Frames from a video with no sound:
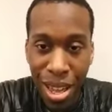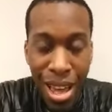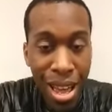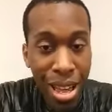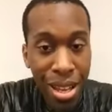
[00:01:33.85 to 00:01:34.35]

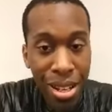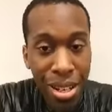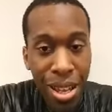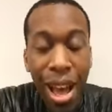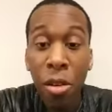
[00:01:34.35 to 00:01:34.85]

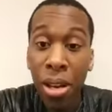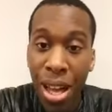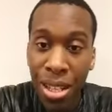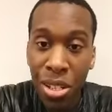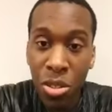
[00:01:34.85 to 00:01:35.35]
And how I
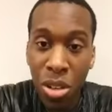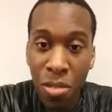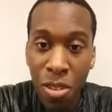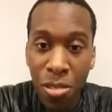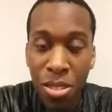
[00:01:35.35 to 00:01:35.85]
got into
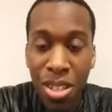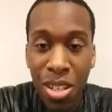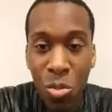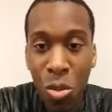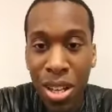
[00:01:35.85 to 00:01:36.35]
tuning
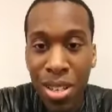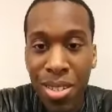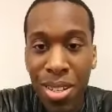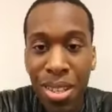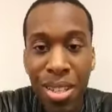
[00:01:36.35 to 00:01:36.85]
frequencies
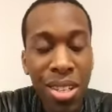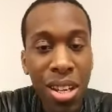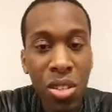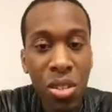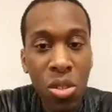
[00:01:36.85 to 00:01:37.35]
was
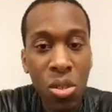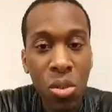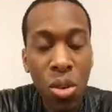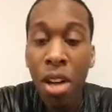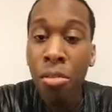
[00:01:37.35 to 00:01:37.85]
listening
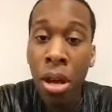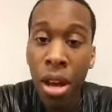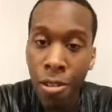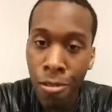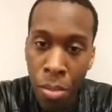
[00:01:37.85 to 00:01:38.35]
to, I, rem
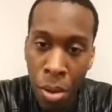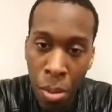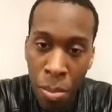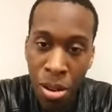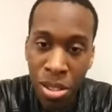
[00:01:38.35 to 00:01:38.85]
I
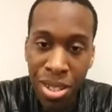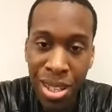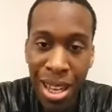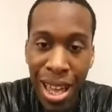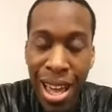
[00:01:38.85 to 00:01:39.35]
remember
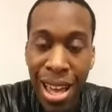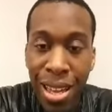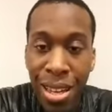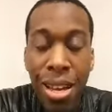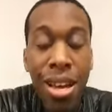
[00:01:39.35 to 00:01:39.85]
purchasing a